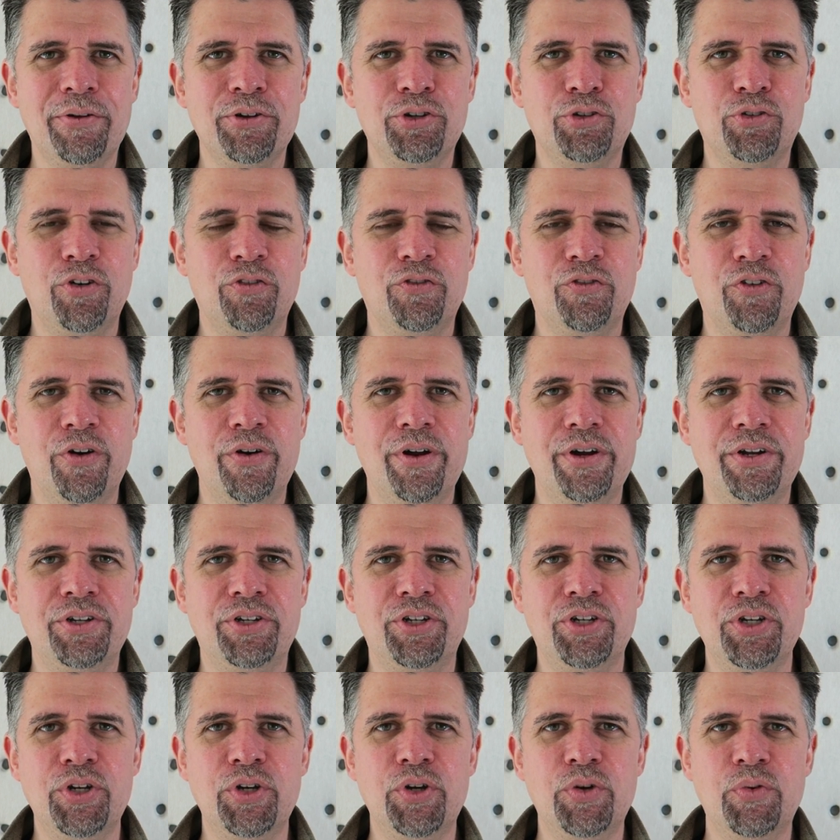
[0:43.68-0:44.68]
I was referring
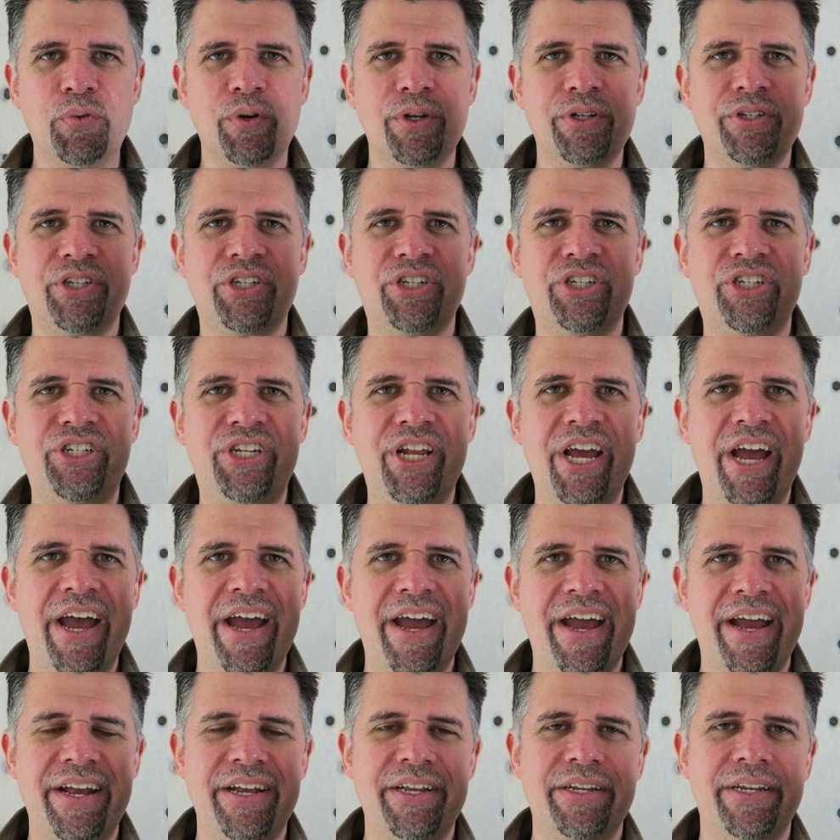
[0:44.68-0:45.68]
to was
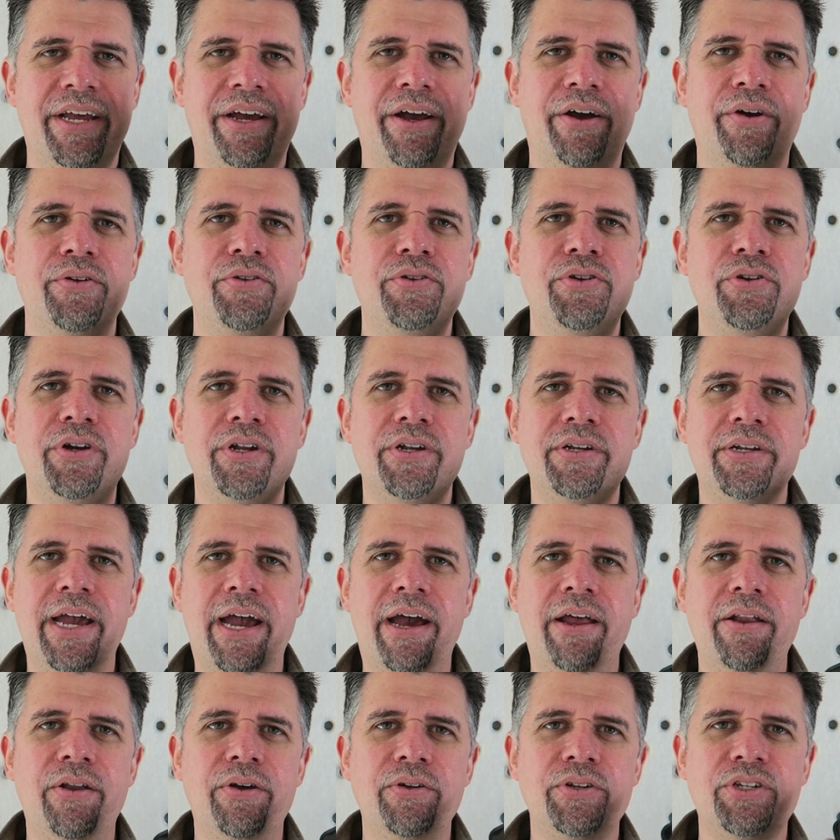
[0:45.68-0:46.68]
Stay. Now you can
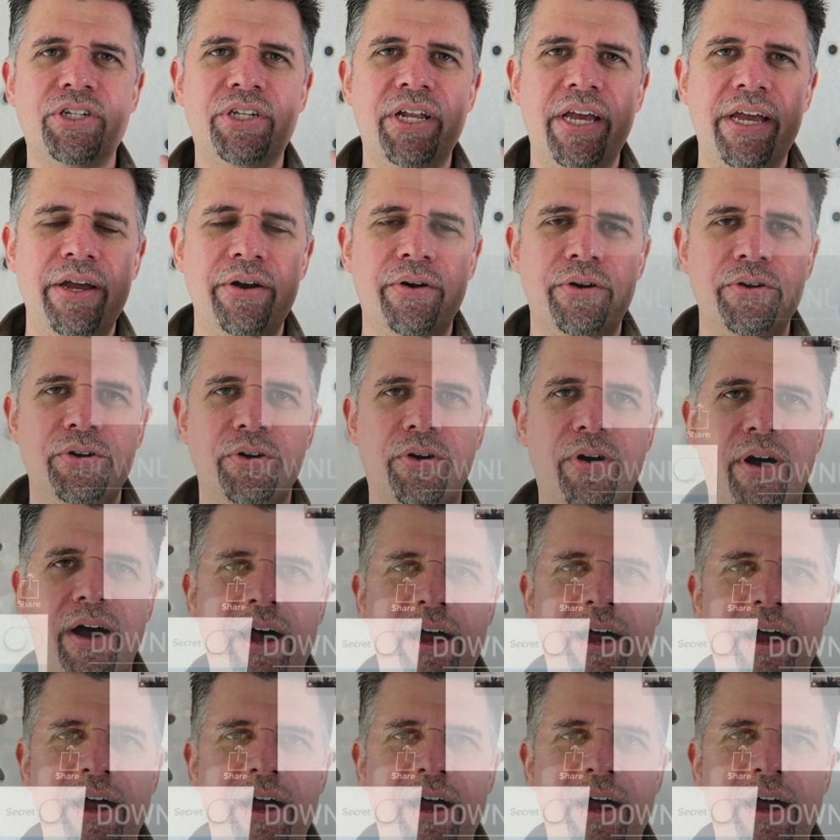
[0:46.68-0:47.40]
download Stay on your